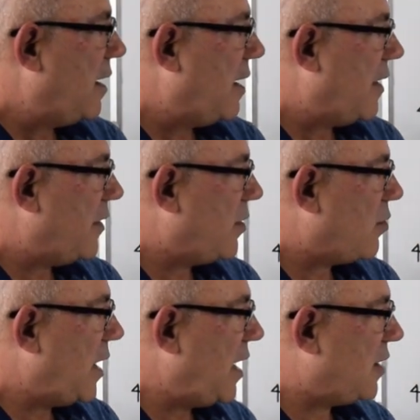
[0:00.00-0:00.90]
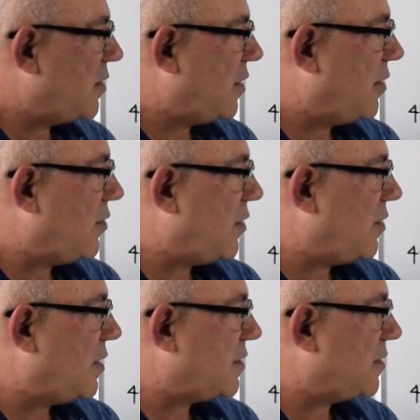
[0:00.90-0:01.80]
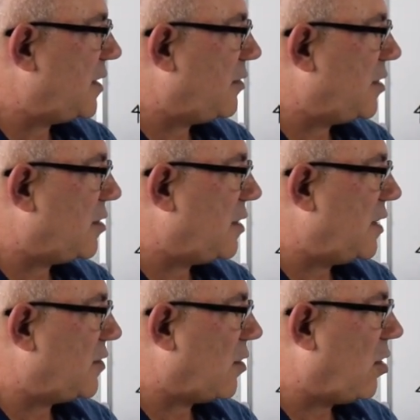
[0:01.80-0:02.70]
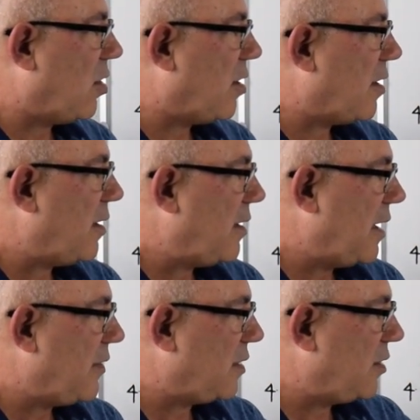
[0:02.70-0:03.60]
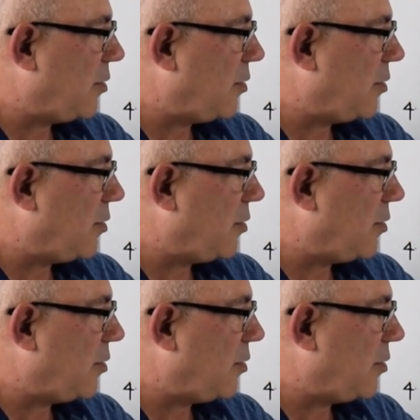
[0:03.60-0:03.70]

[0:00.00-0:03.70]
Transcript: And then the radius of the cylinder is r, and the little